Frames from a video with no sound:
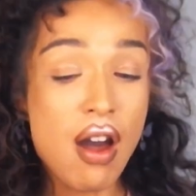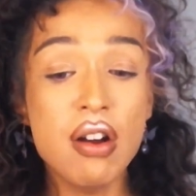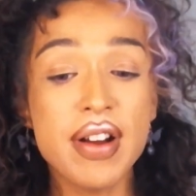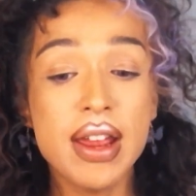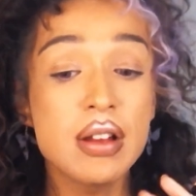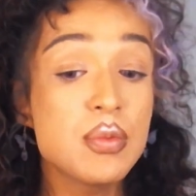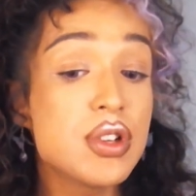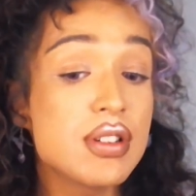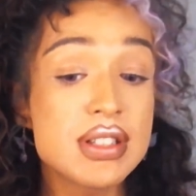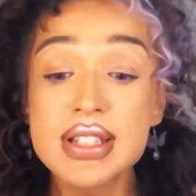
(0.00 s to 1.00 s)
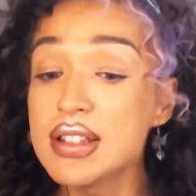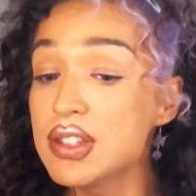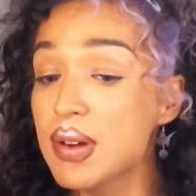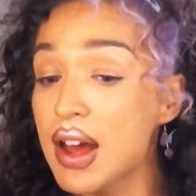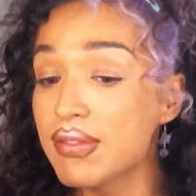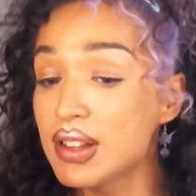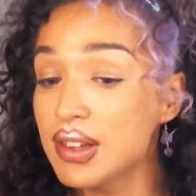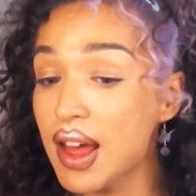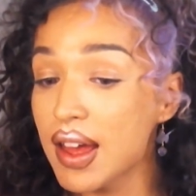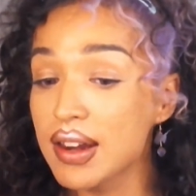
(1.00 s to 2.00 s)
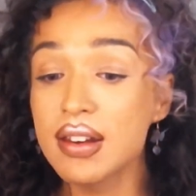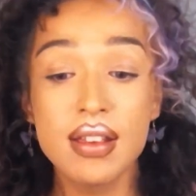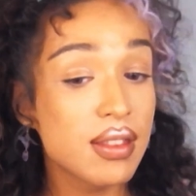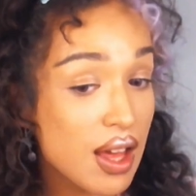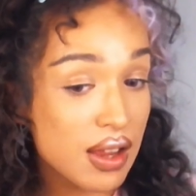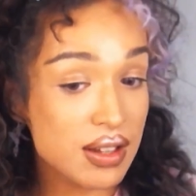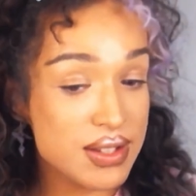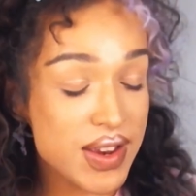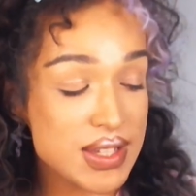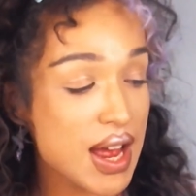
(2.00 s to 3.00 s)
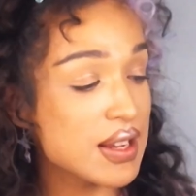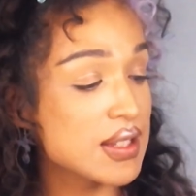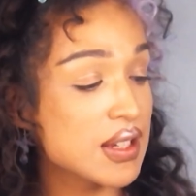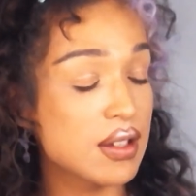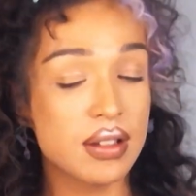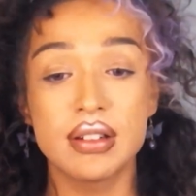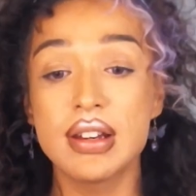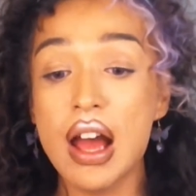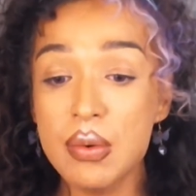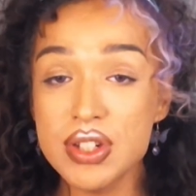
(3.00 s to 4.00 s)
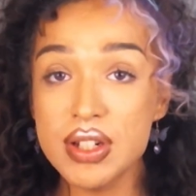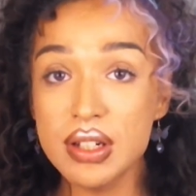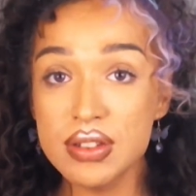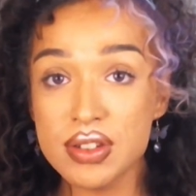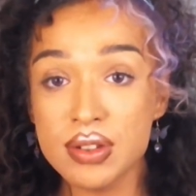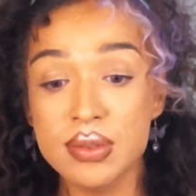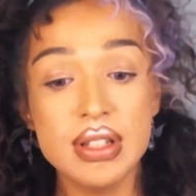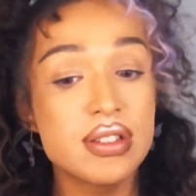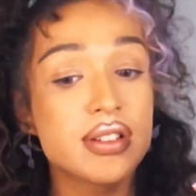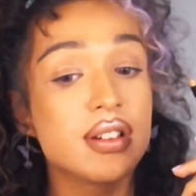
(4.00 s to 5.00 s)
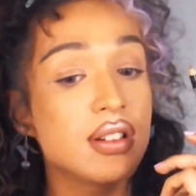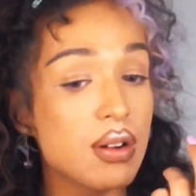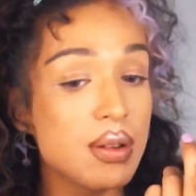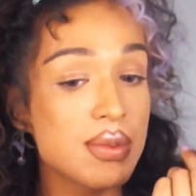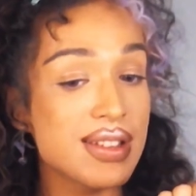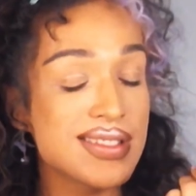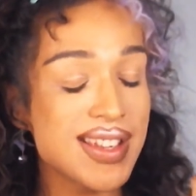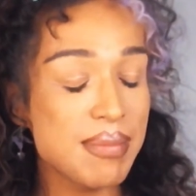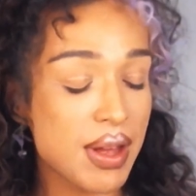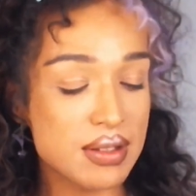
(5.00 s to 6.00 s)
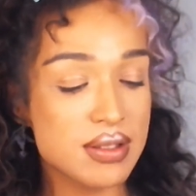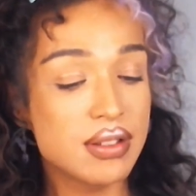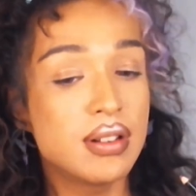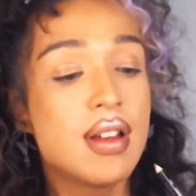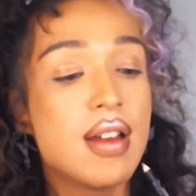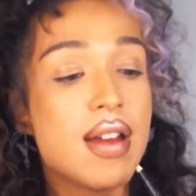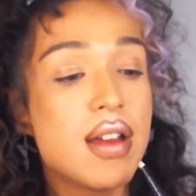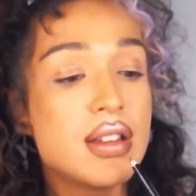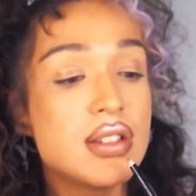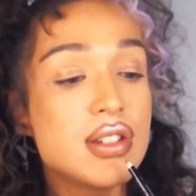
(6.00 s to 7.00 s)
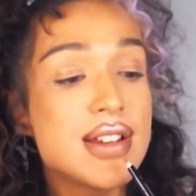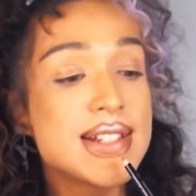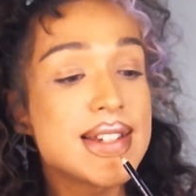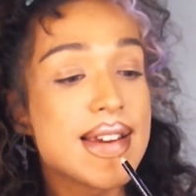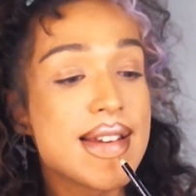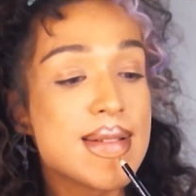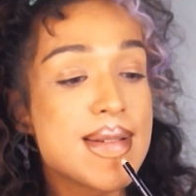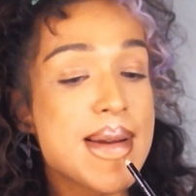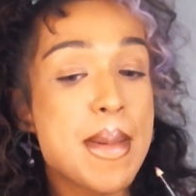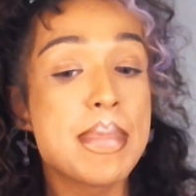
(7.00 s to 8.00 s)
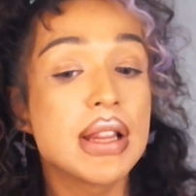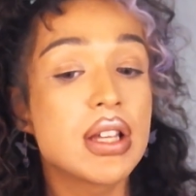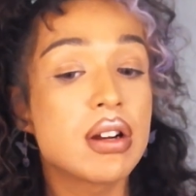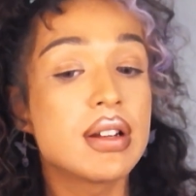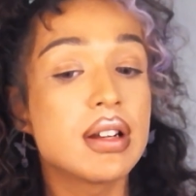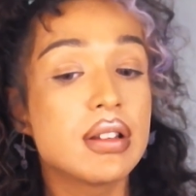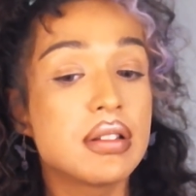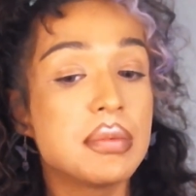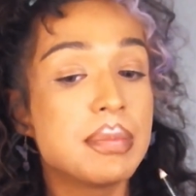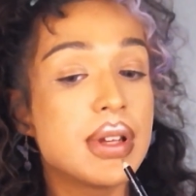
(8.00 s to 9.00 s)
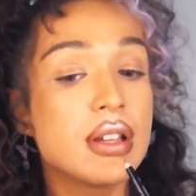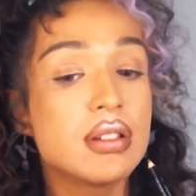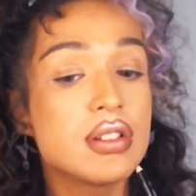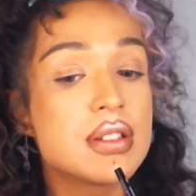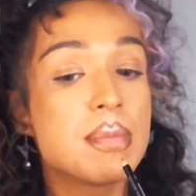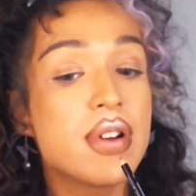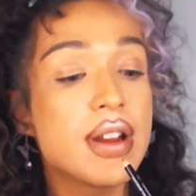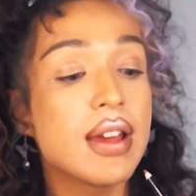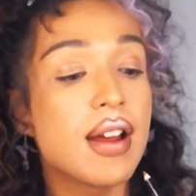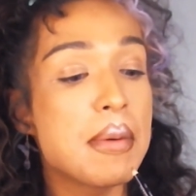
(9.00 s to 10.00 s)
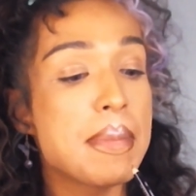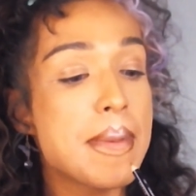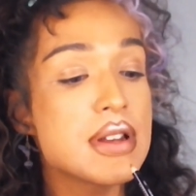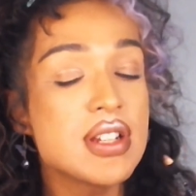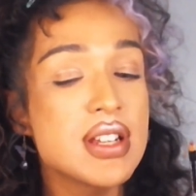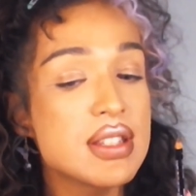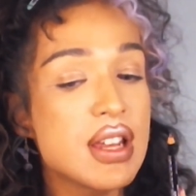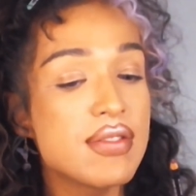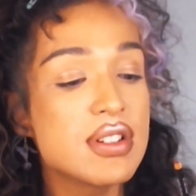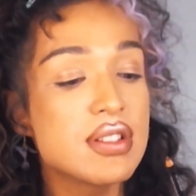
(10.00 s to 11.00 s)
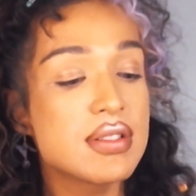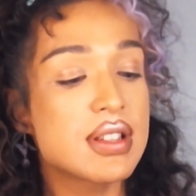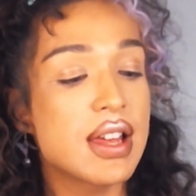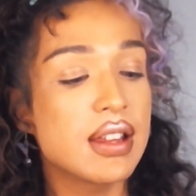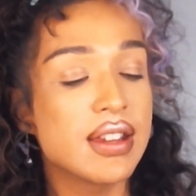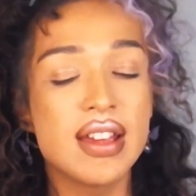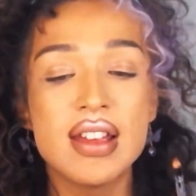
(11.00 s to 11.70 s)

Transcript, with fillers: All right, well, since you have the line, that looks fantastic. Now what you're gonna do is you're gonna go in with that same pencil and just blur it a little bit. Just bring it up, just ever so slightly.